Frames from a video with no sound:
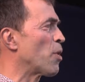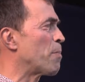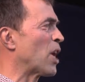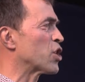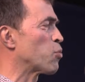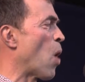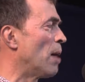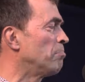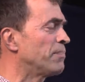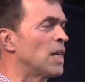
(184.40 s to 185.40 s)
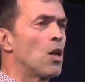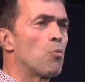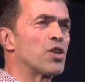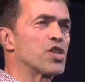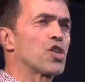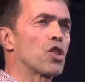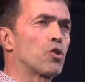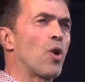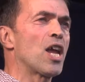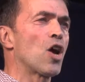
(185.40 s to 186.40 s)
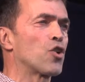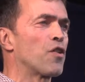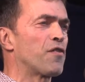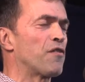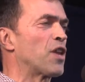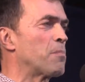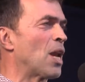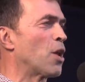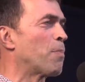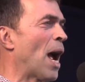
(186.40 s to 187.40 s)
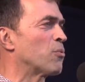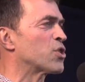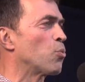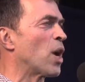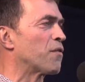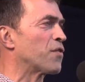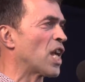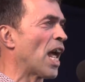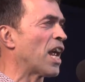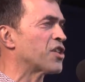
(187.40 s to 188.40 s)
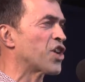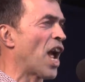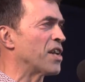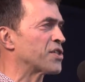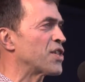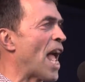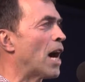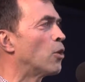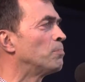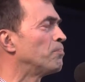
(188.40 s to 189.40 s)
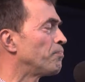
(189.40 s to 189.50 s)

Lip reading: the biggest one, which is the £350 million a week for the NHS. Now,